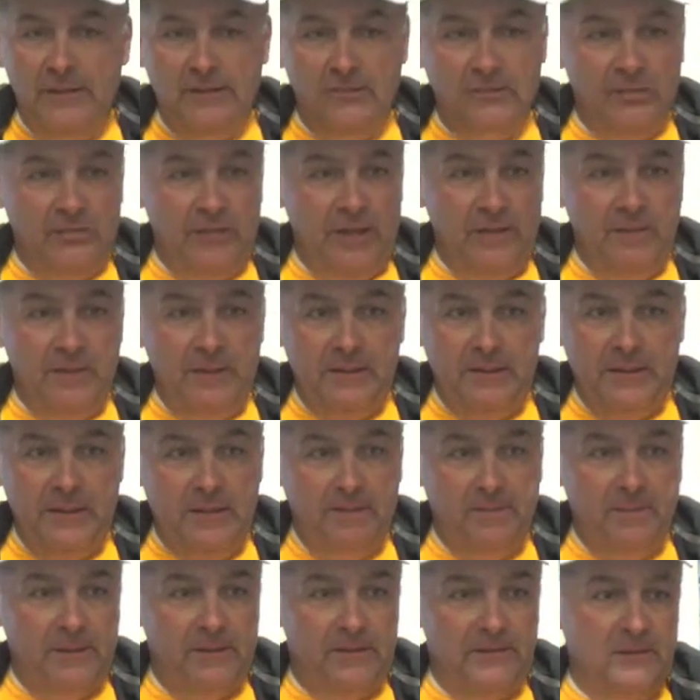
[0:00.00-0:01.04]
So they've been
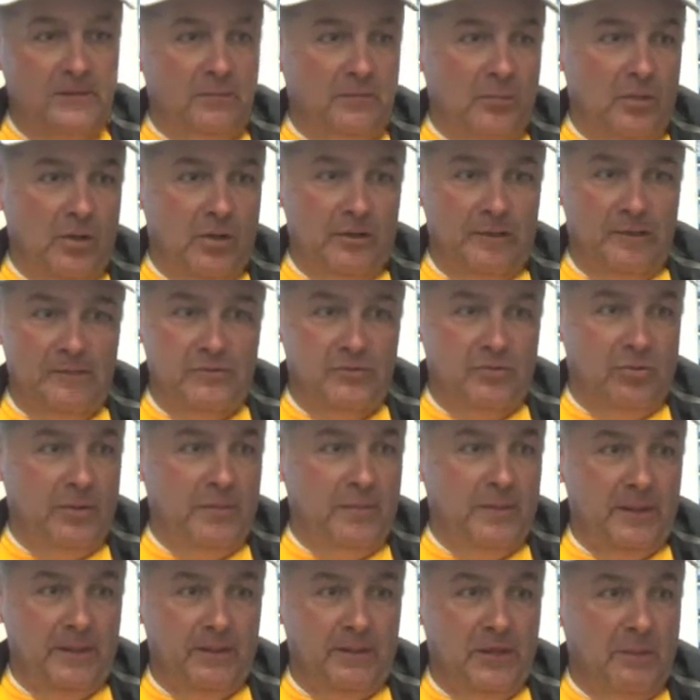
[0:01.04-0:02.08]
keeping us in ball games. There's only
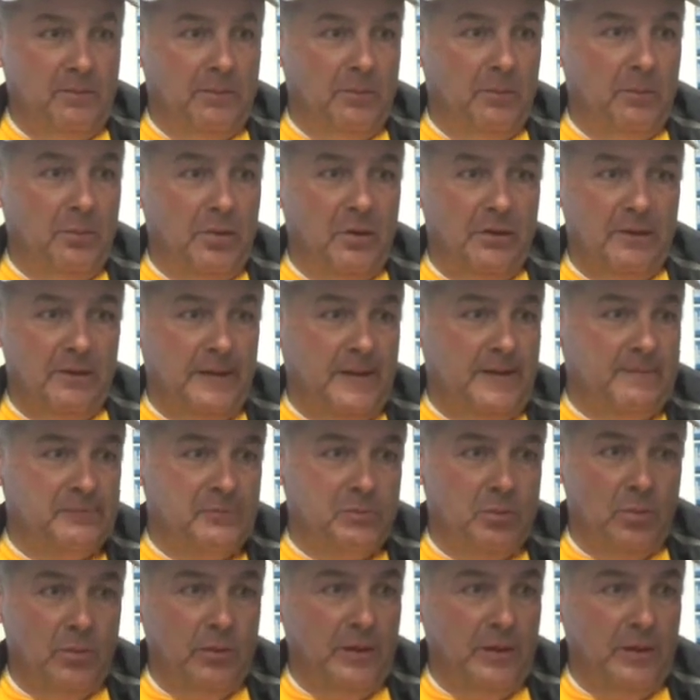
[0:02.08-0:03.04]
been a couple ball games where